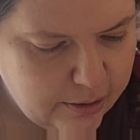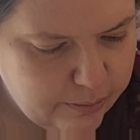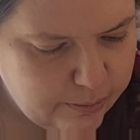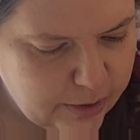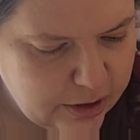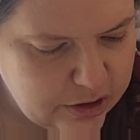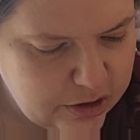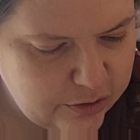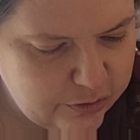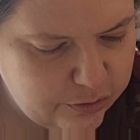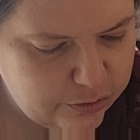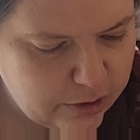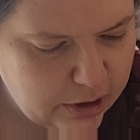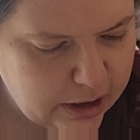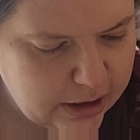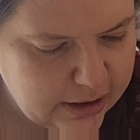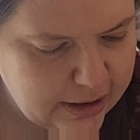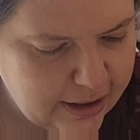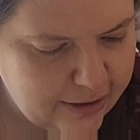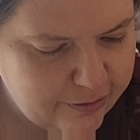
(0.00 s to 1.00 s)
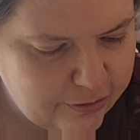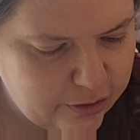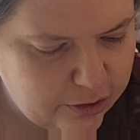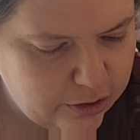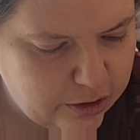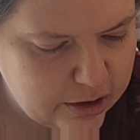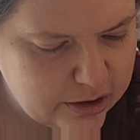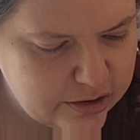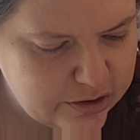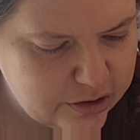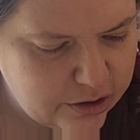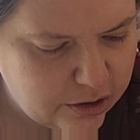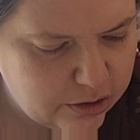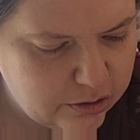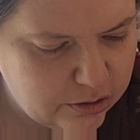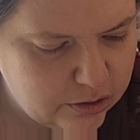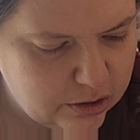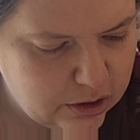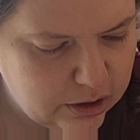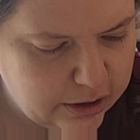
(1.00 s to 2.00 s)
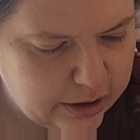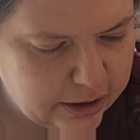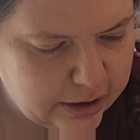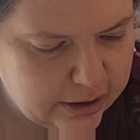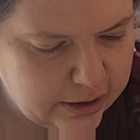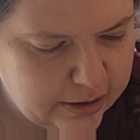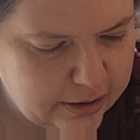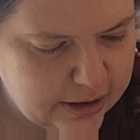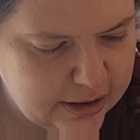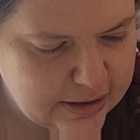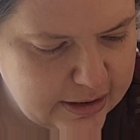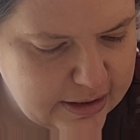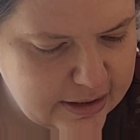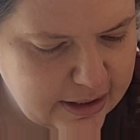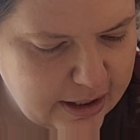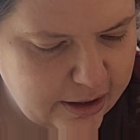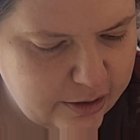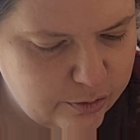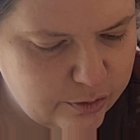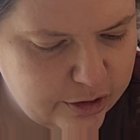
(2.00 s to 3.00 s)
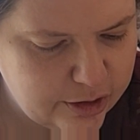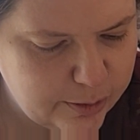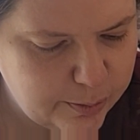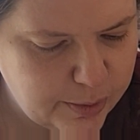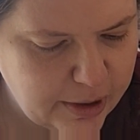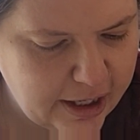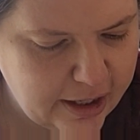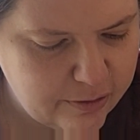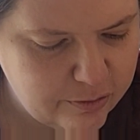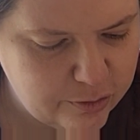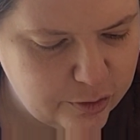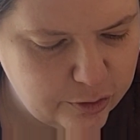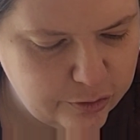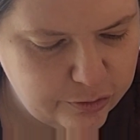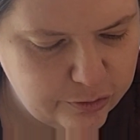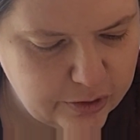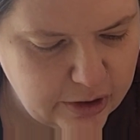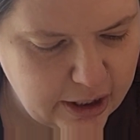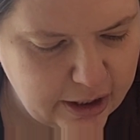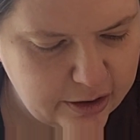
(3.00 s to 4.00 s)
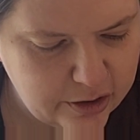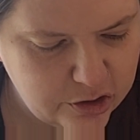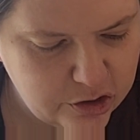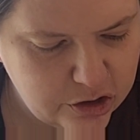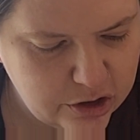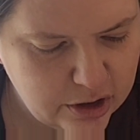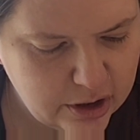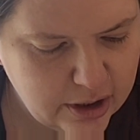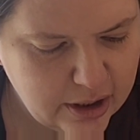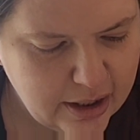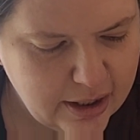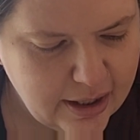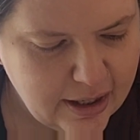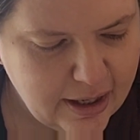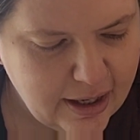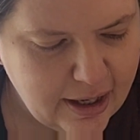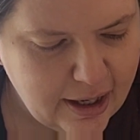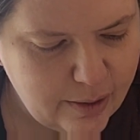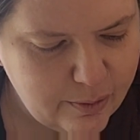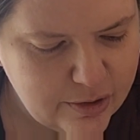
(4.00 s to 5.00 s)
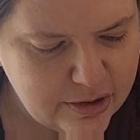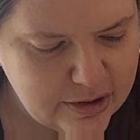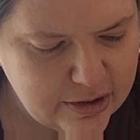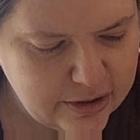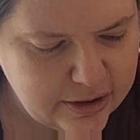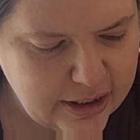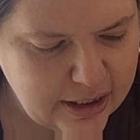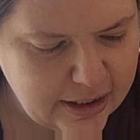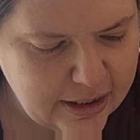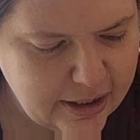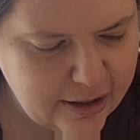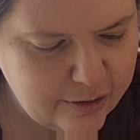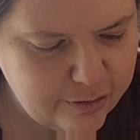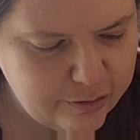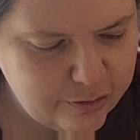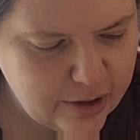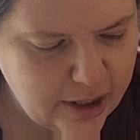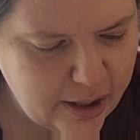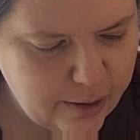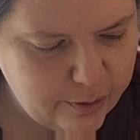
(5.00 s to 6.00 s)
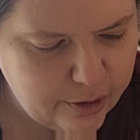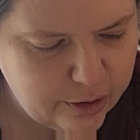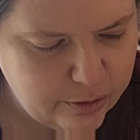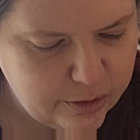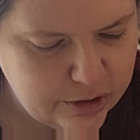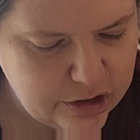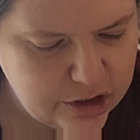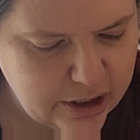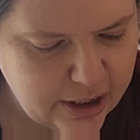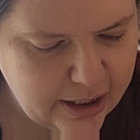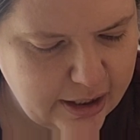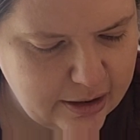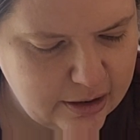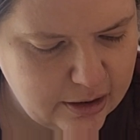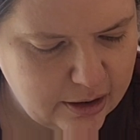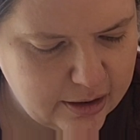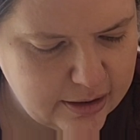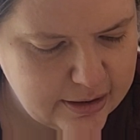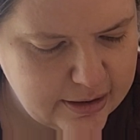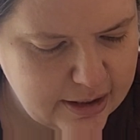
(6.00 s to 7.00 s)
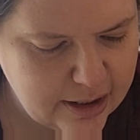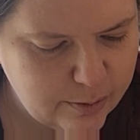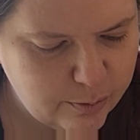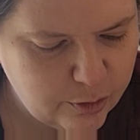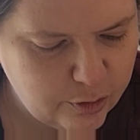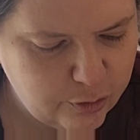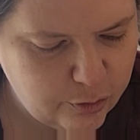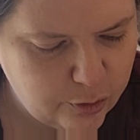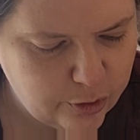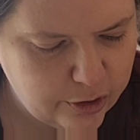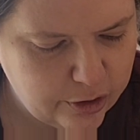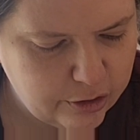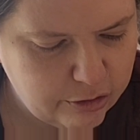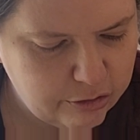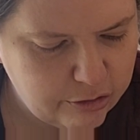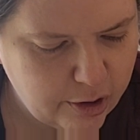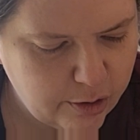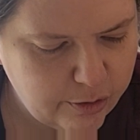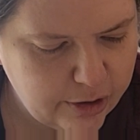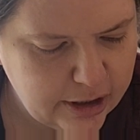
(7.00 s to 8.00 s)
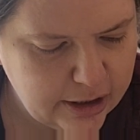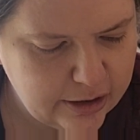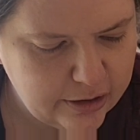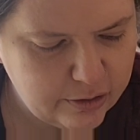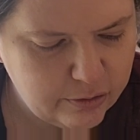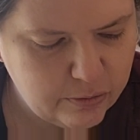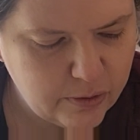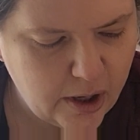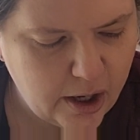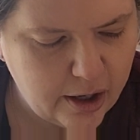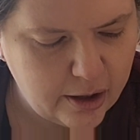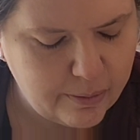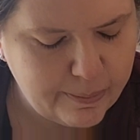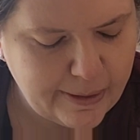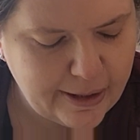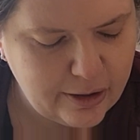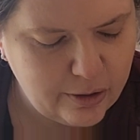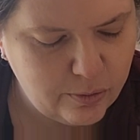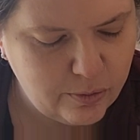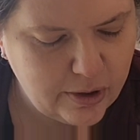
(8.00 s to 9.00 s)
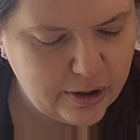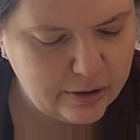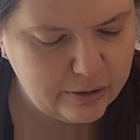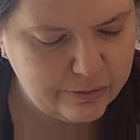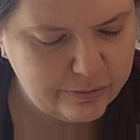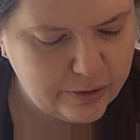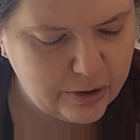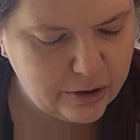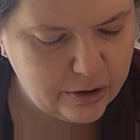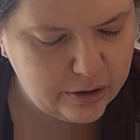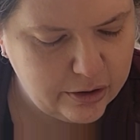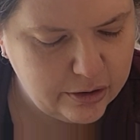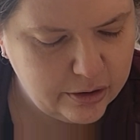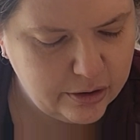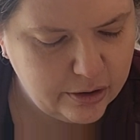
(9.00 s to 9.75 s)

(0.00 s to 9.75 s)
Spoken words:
Much Afraid gave her a startled look, then said with a painful flush, "I was looking at a flower which I had not seen before, growing in the rock by the waterfall."